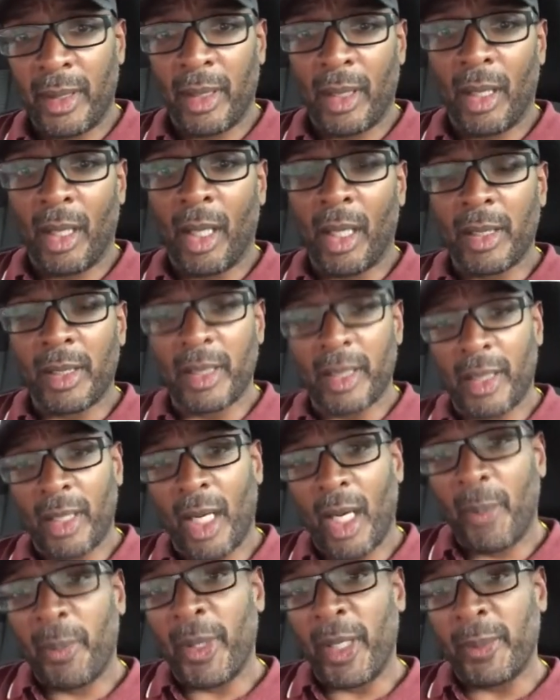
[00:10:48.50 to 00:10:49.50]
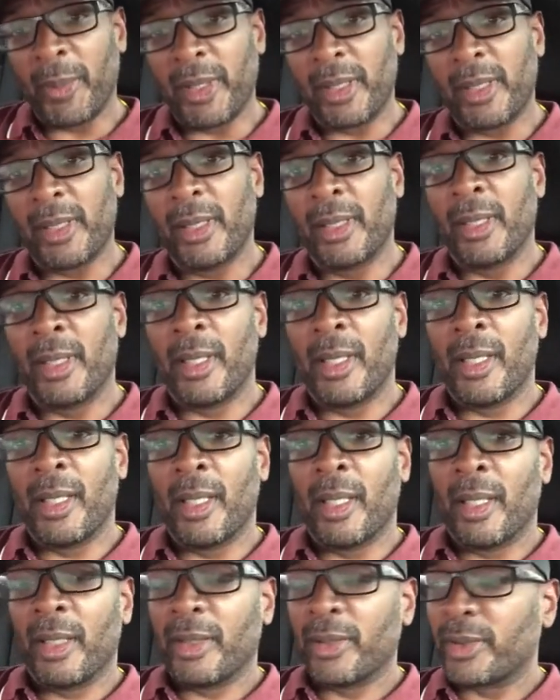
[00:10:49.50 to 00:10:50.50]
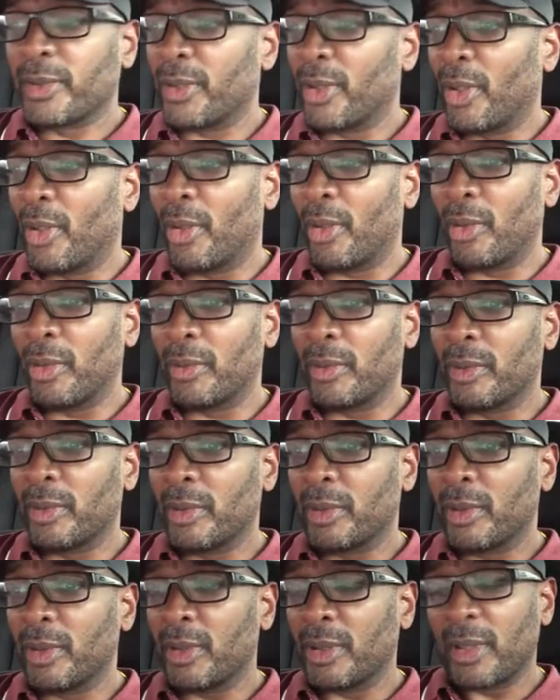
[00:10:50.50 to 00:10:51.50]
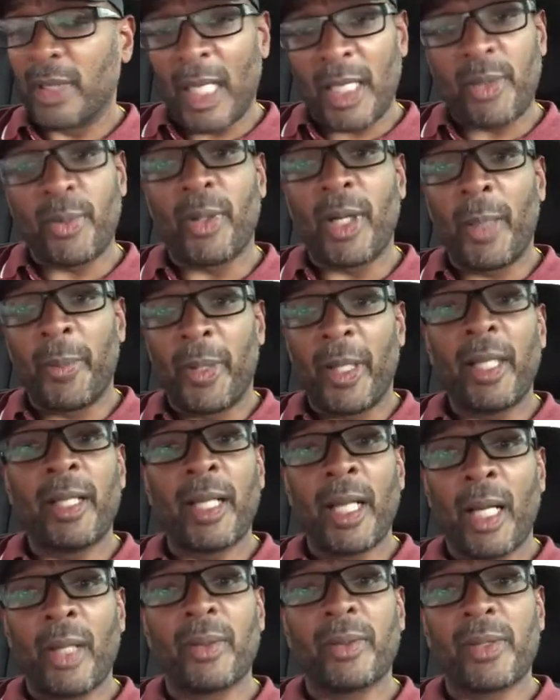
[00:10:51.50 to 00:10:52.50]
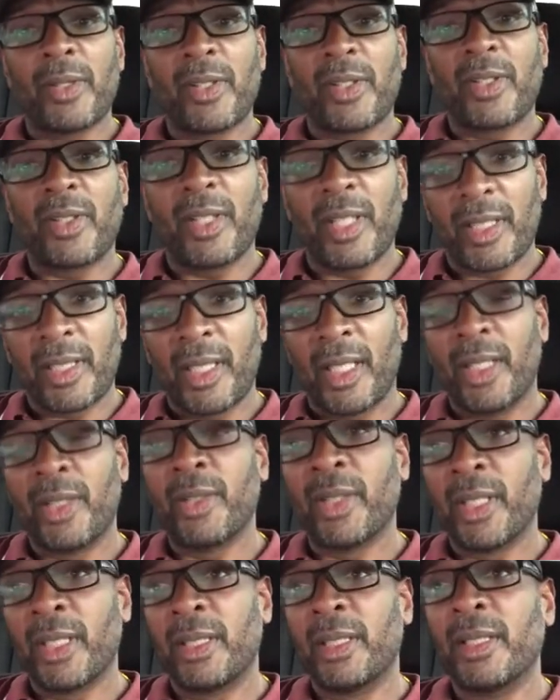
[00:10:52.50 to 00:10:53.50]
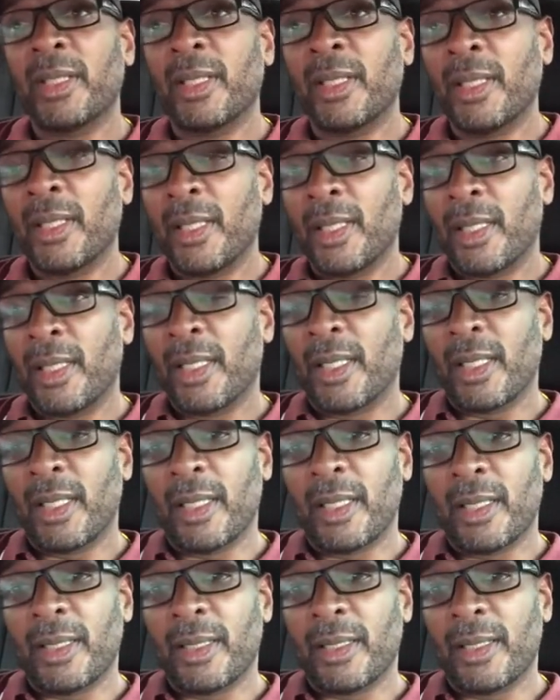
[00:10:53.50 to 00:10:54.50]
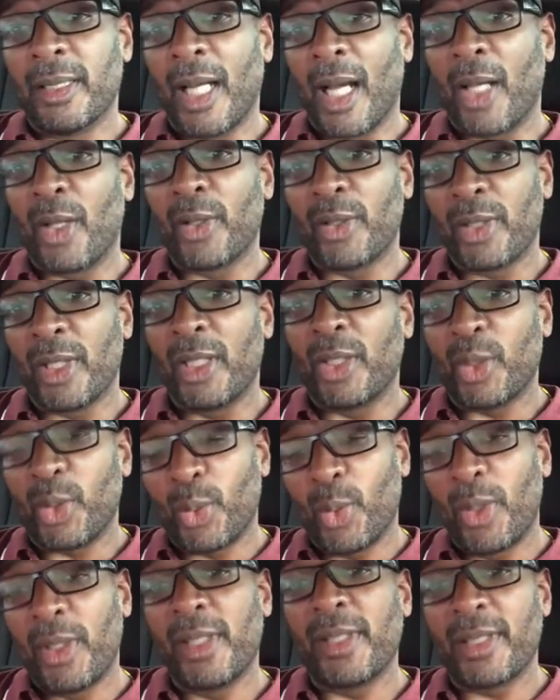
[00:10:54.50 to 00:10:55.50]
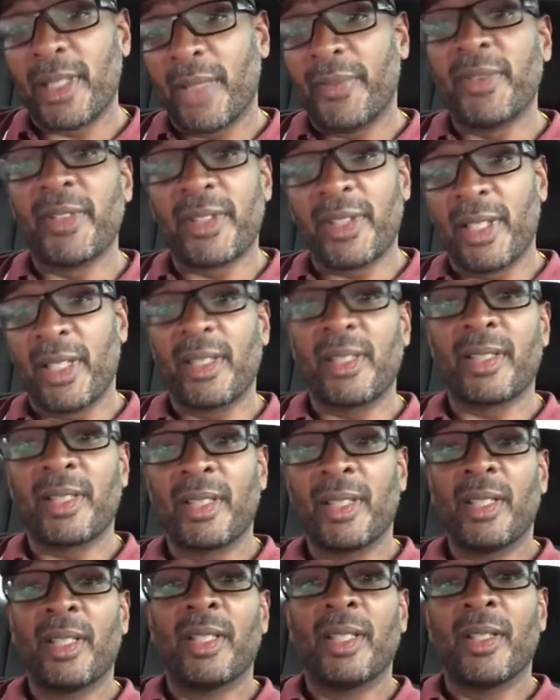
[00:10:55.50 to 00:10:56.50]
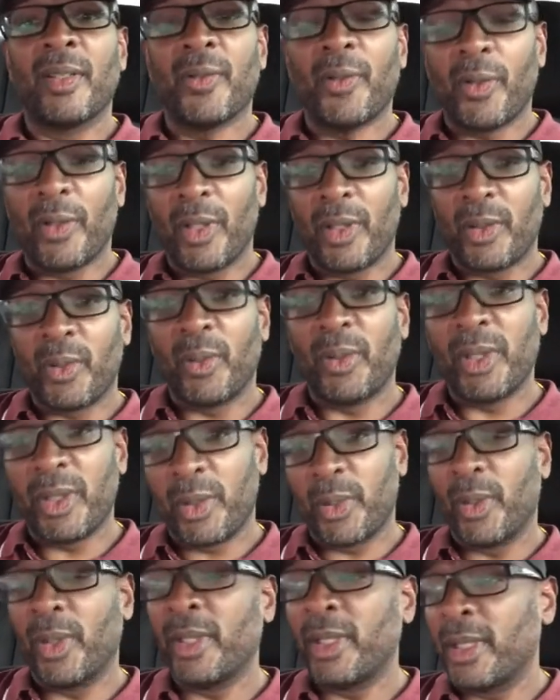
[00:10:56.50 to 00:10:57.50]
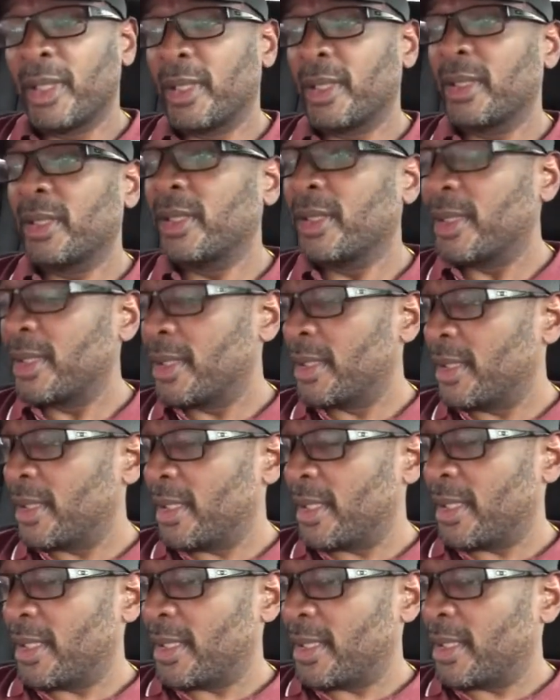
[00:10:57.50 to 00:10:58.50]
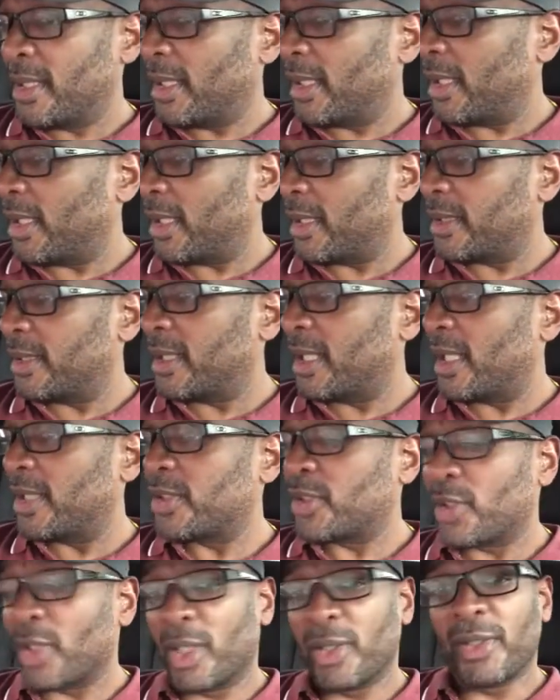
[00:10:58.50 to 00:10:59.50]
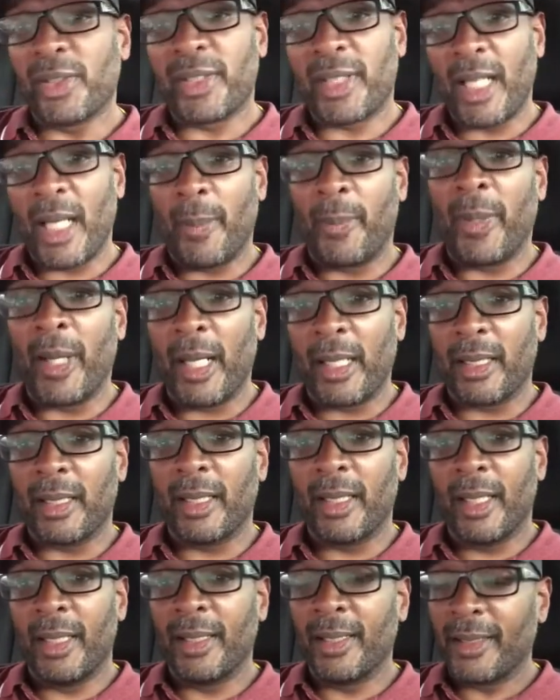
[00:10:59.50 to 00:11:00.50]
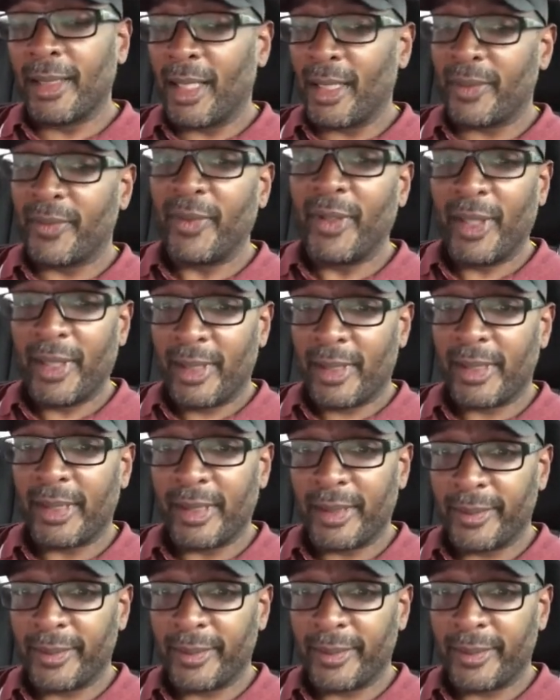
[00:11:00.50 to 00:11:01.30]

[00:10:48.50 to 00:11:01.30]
on the car payment. So that's what I pay now, $600.27 for a 2020 Dodge Charger Scat Pack. And in Las Vegas,